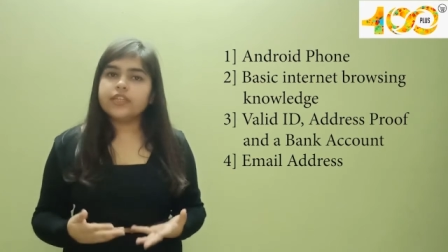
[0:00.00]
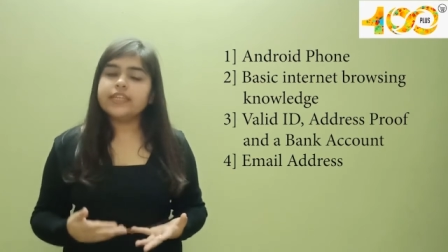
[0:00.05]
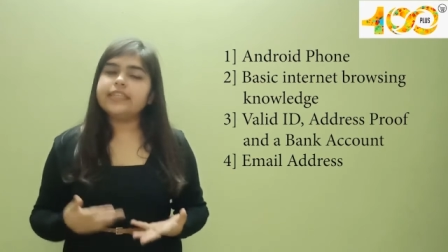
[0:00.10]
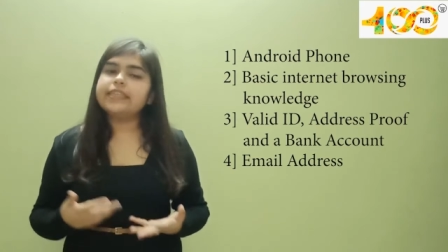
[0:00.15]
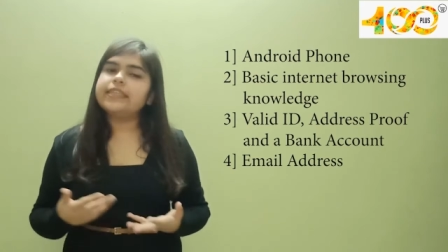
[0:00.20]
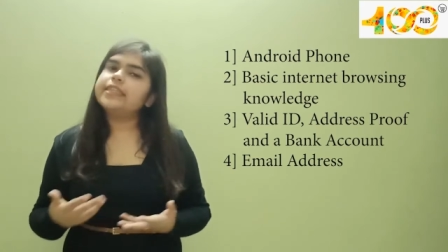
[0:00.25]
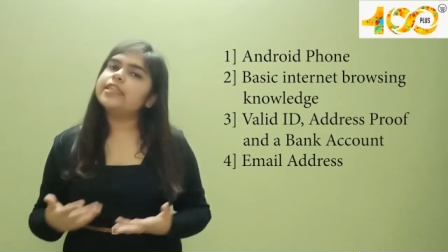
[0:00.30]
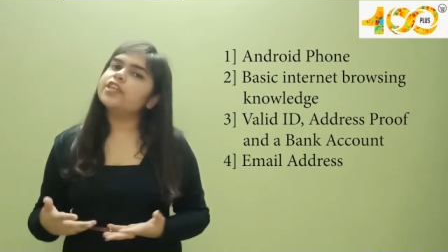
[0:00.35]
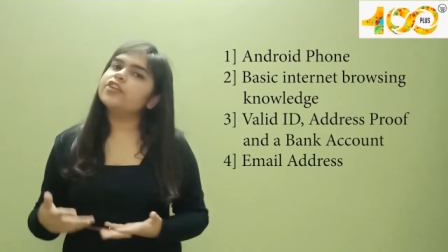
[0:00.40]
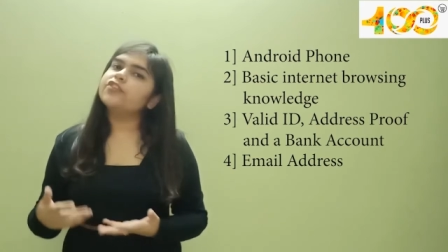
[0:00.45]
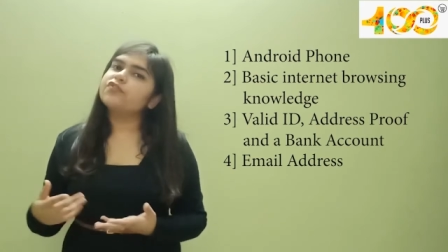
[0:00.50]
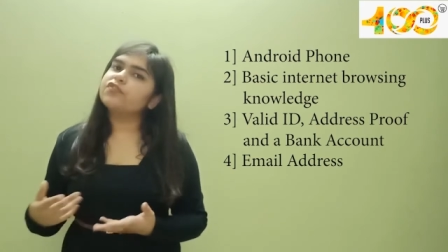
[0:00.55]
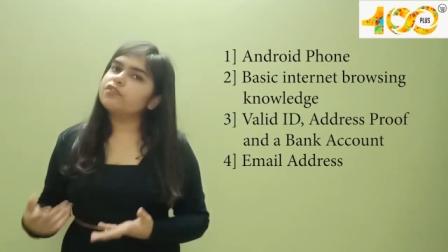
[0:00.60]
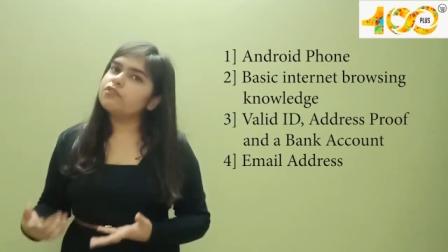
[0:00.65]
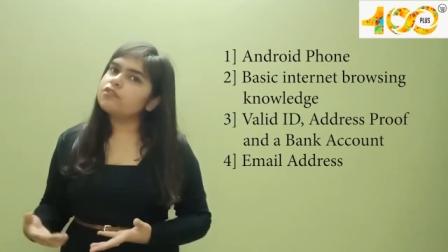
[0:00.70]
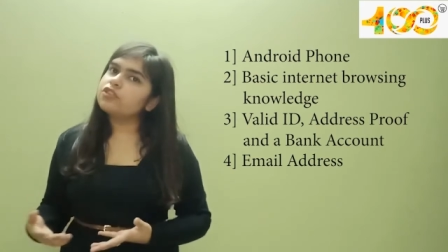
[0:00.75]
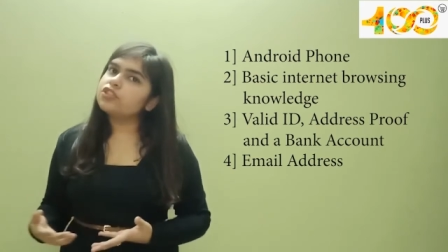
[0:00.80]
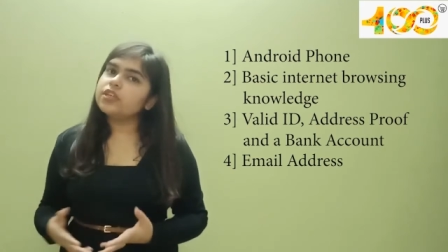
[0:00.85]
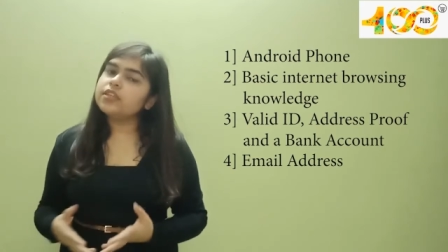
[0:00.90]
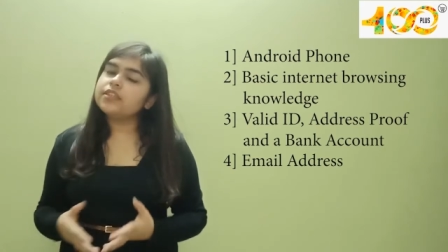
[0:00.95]
in near
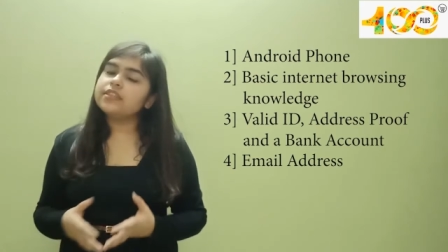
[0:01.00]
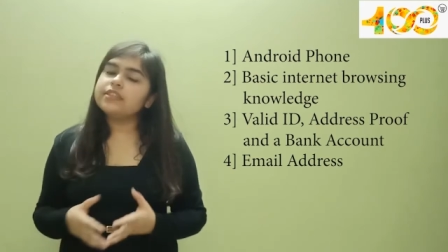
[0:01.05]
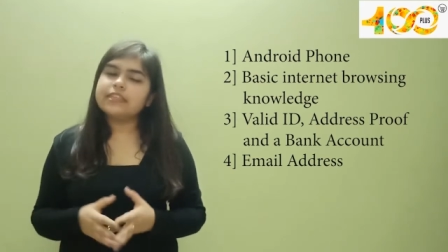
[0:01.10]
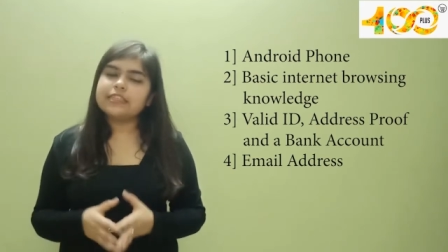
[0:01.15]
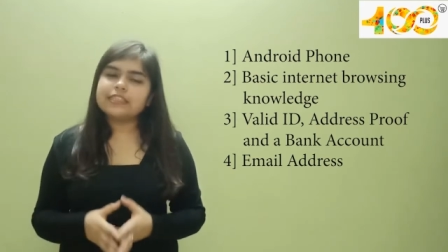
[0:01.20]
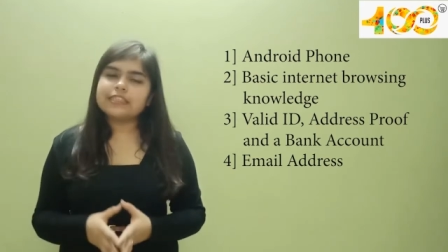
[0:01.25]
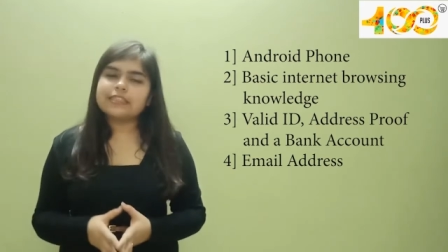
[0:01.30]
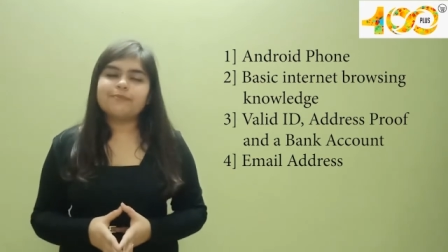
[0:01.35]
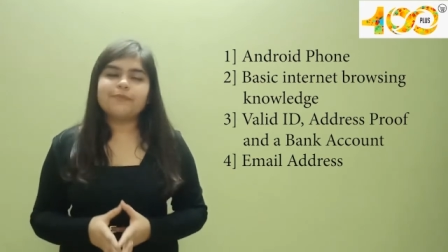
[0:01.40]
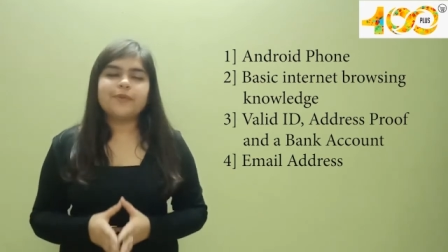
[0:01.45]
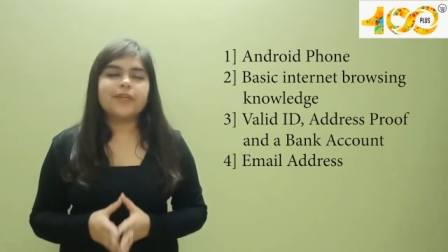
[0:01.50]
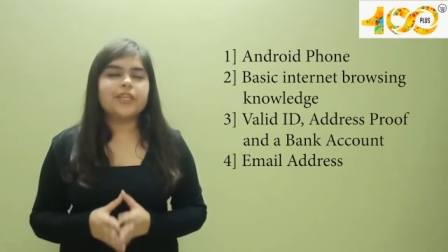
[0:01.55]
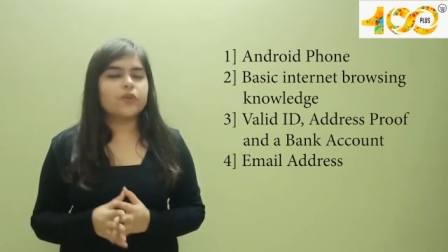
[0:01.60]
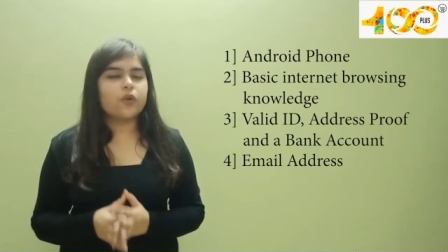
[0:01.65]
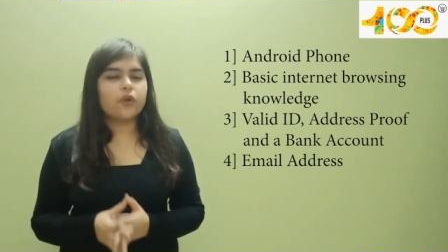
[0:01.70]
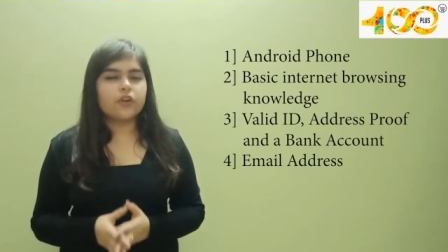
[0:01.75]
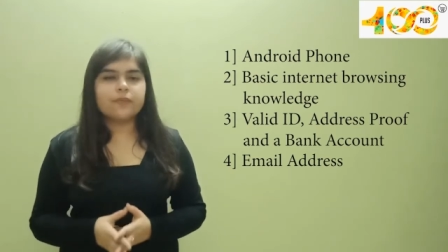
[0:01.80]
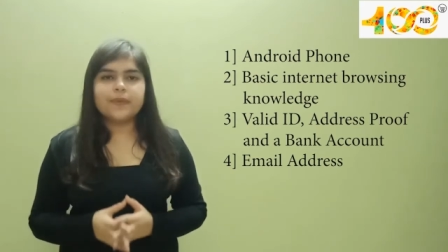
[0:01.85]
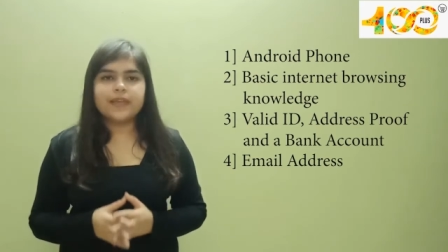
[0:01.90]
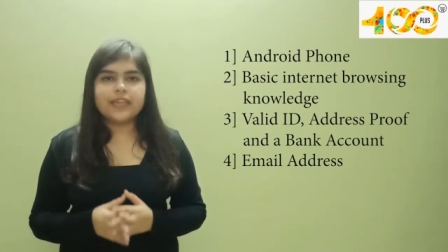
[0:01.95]
future, this may
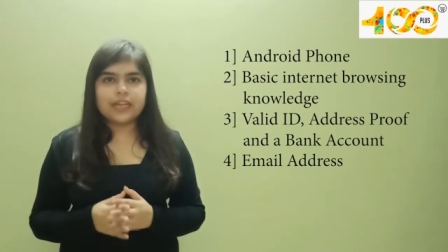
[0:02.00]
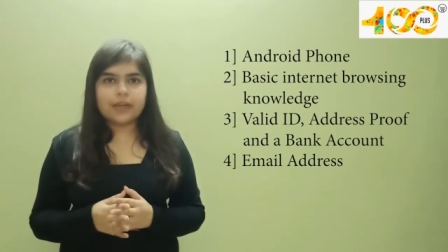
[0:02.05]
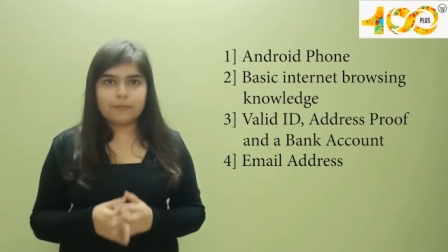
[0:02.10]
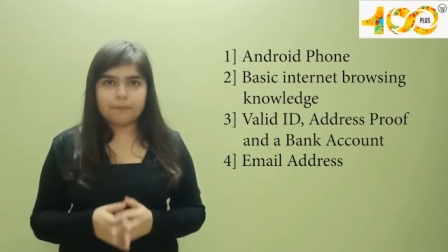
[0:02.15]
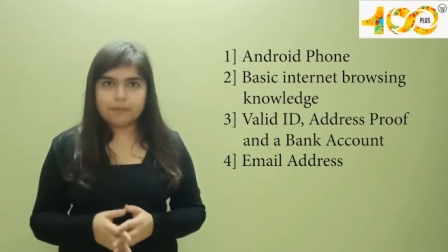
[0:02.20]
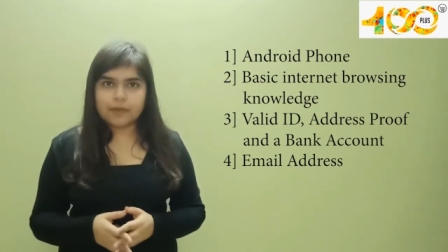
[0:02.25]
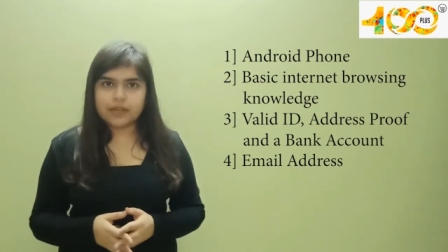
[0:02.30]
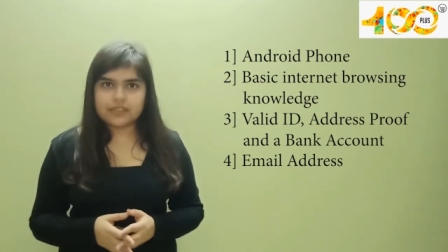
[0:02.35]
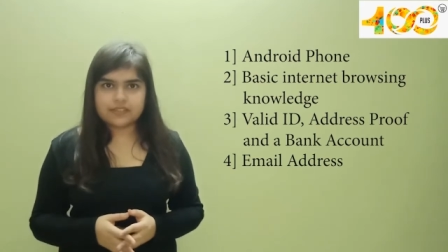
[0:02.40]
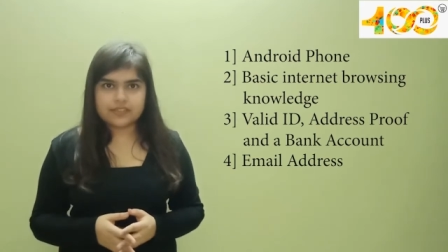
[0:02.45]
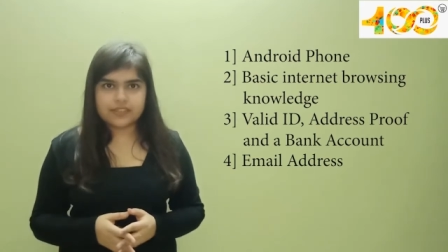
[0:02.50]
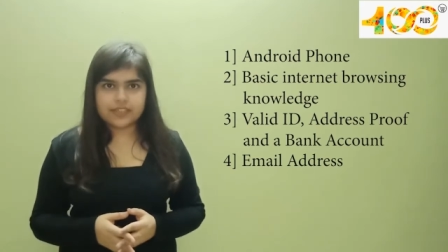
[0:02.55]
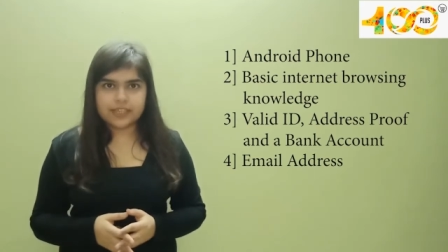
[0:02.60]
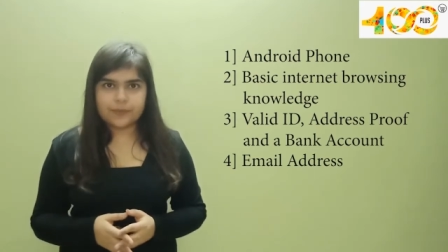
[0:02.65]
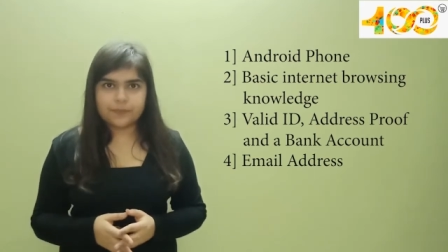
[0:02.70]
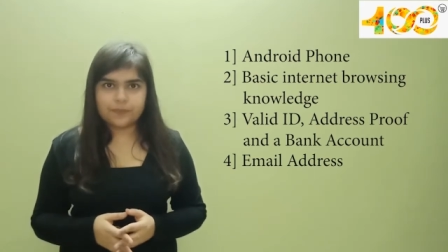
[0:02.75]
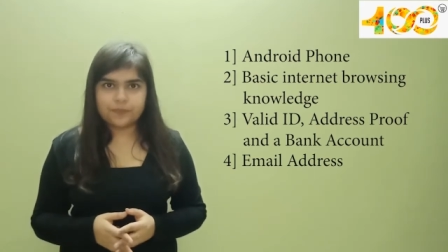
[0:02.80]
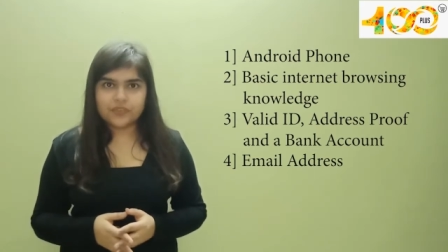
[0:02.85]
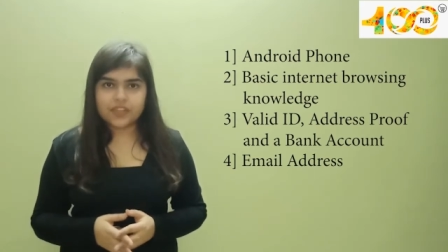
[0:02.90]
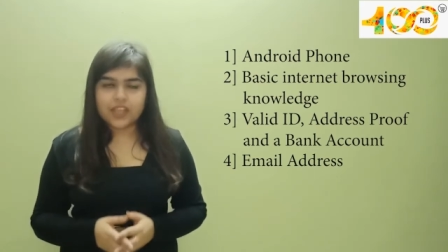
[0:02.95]
not be compulsory.